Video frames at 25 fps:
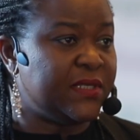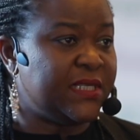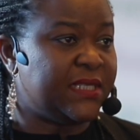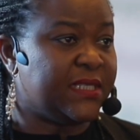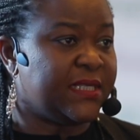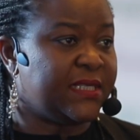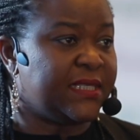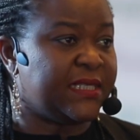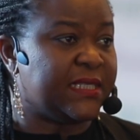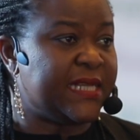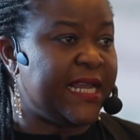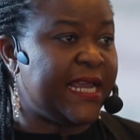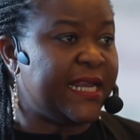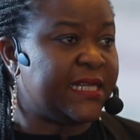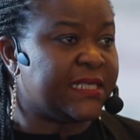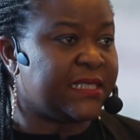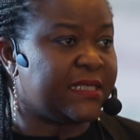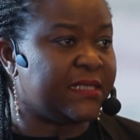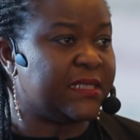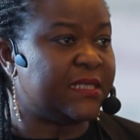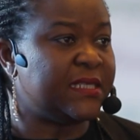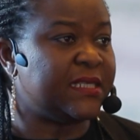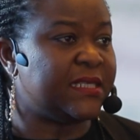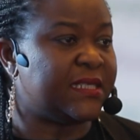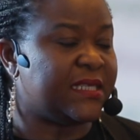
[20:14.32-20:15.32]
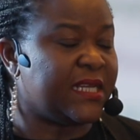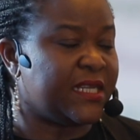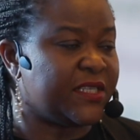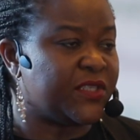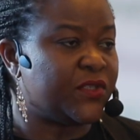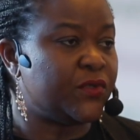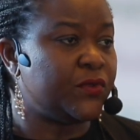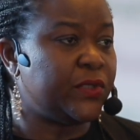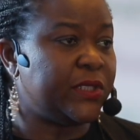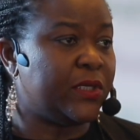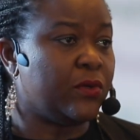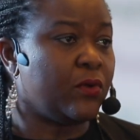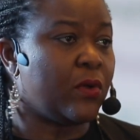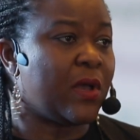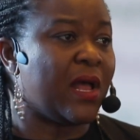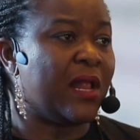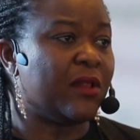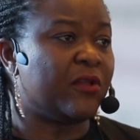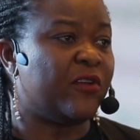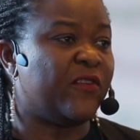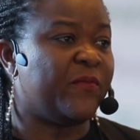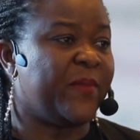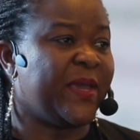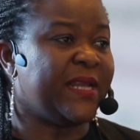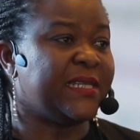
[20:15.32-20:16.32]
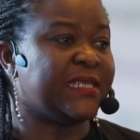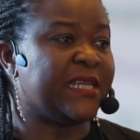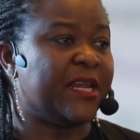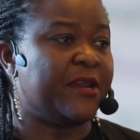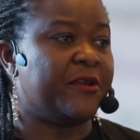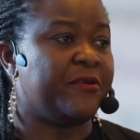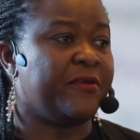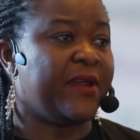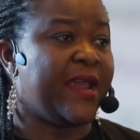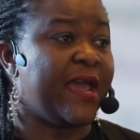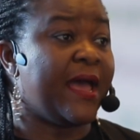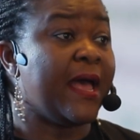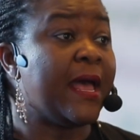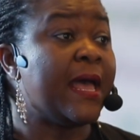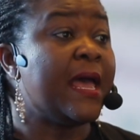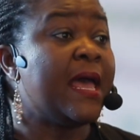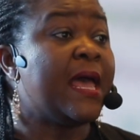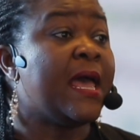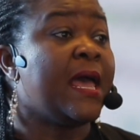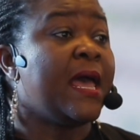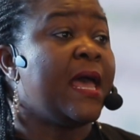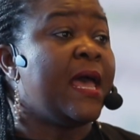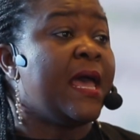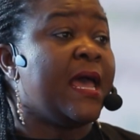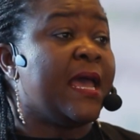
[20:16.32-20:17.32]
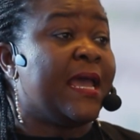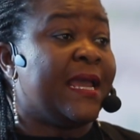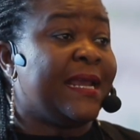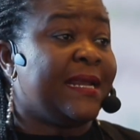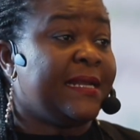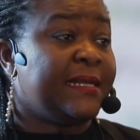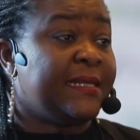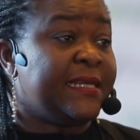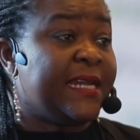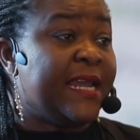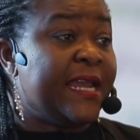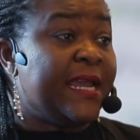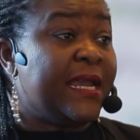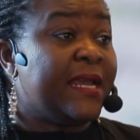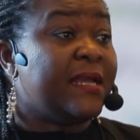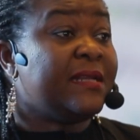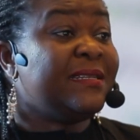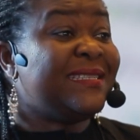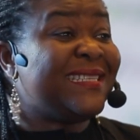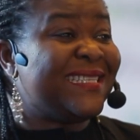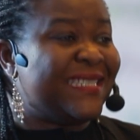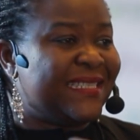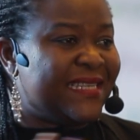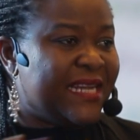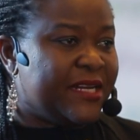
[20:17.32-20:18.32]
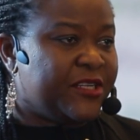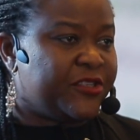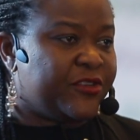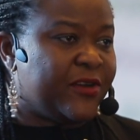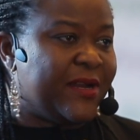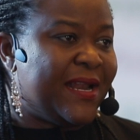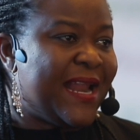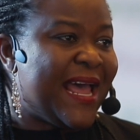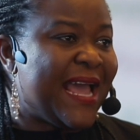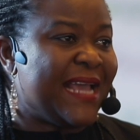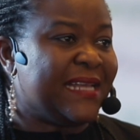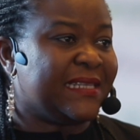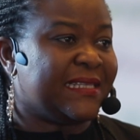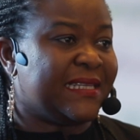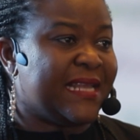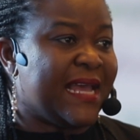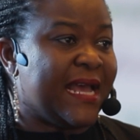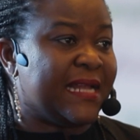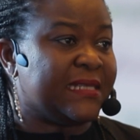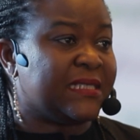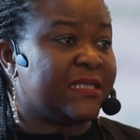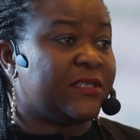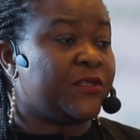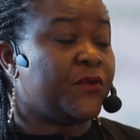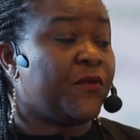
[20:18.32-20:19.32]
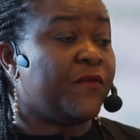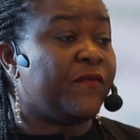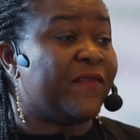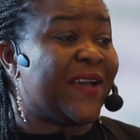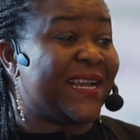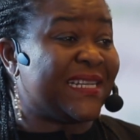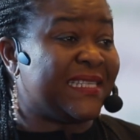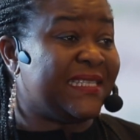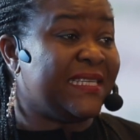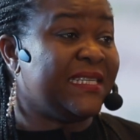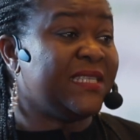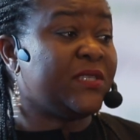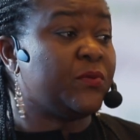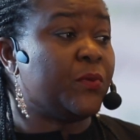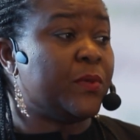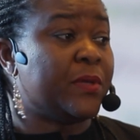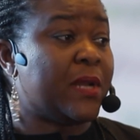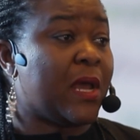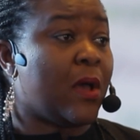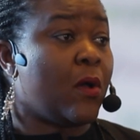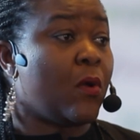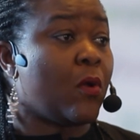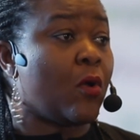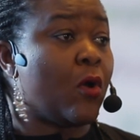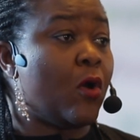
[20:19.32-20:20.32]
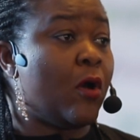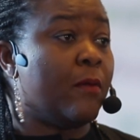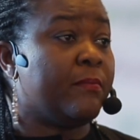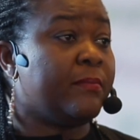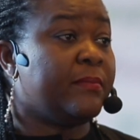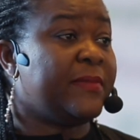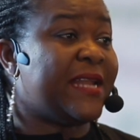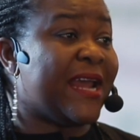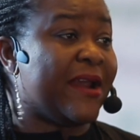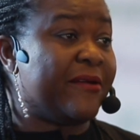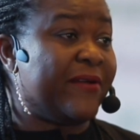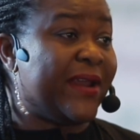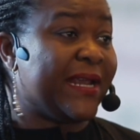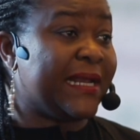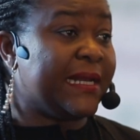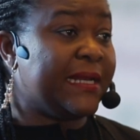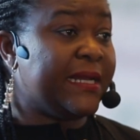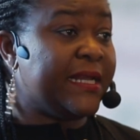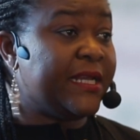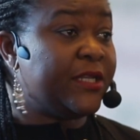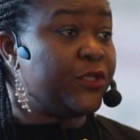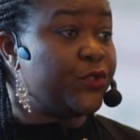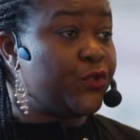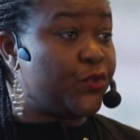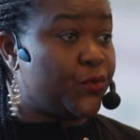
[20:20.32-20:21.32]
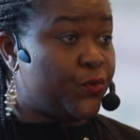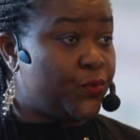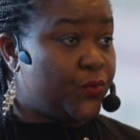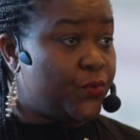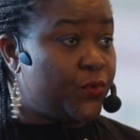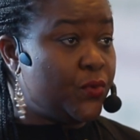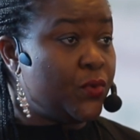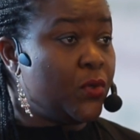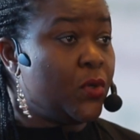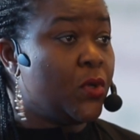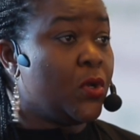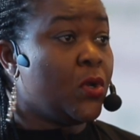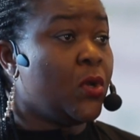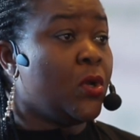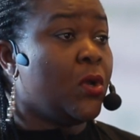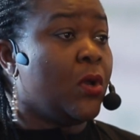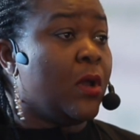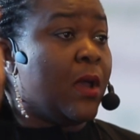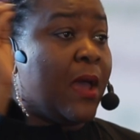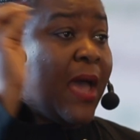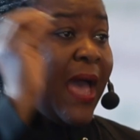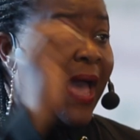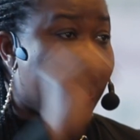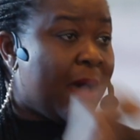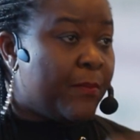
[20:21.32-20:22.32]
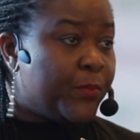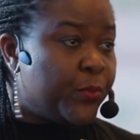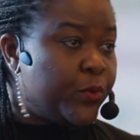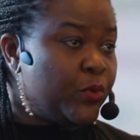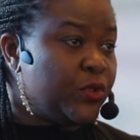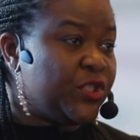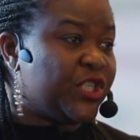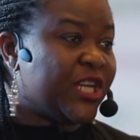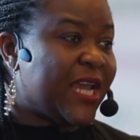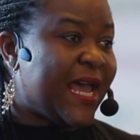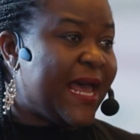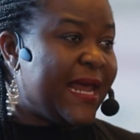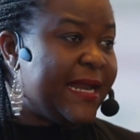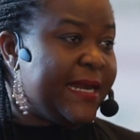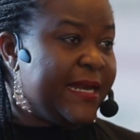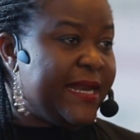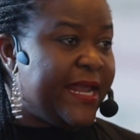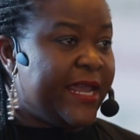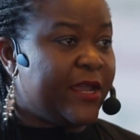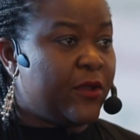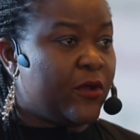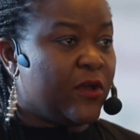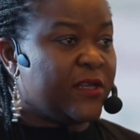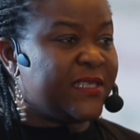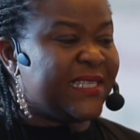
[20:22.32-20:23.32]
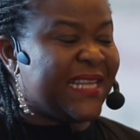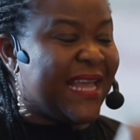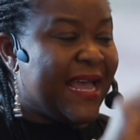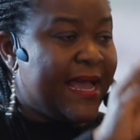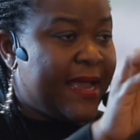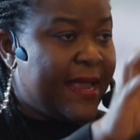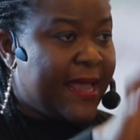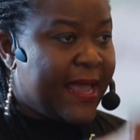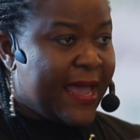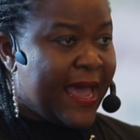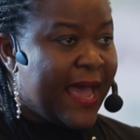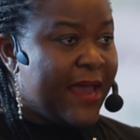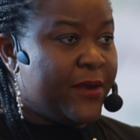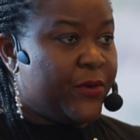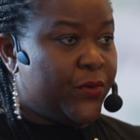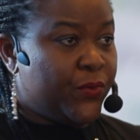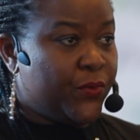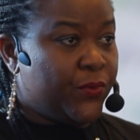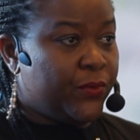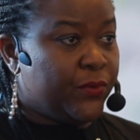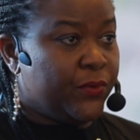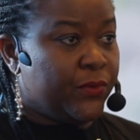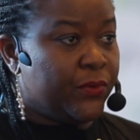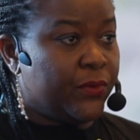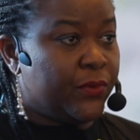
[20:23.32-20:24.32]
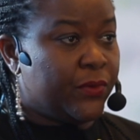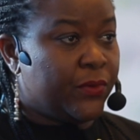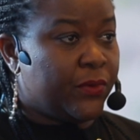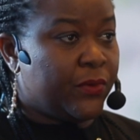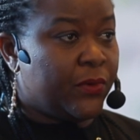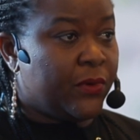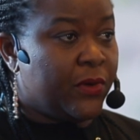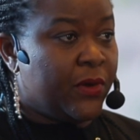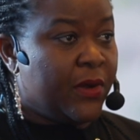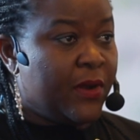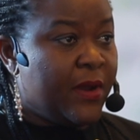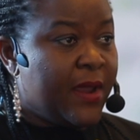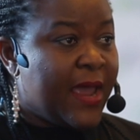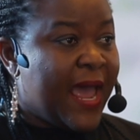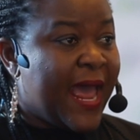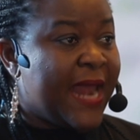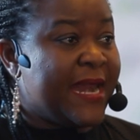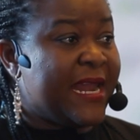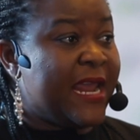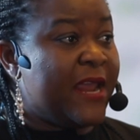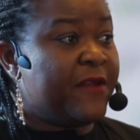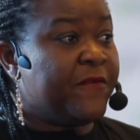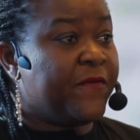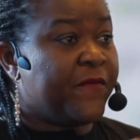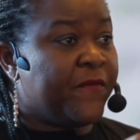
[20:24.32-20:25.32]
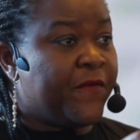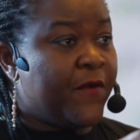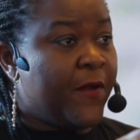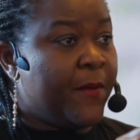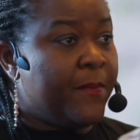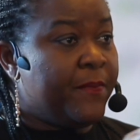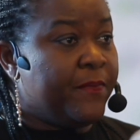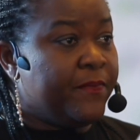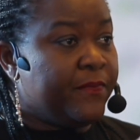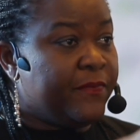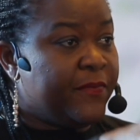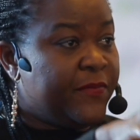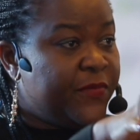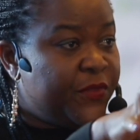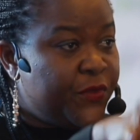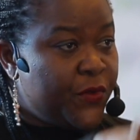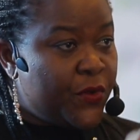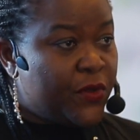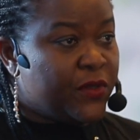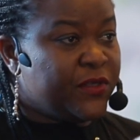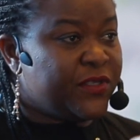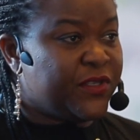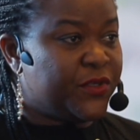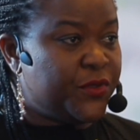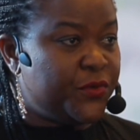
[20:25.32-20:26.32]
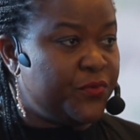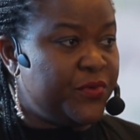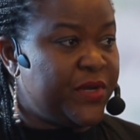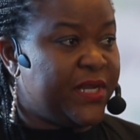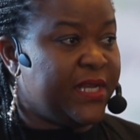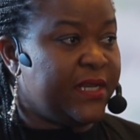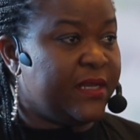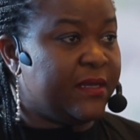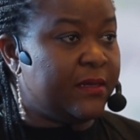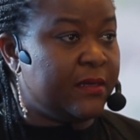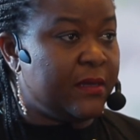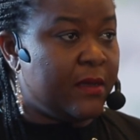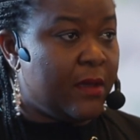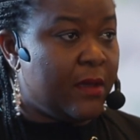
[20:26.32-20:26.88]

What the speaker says: to the states to the local government area, they decentralized that. So vaccines will now come directly to Abuja, Lagos, and Kano, and then from those 3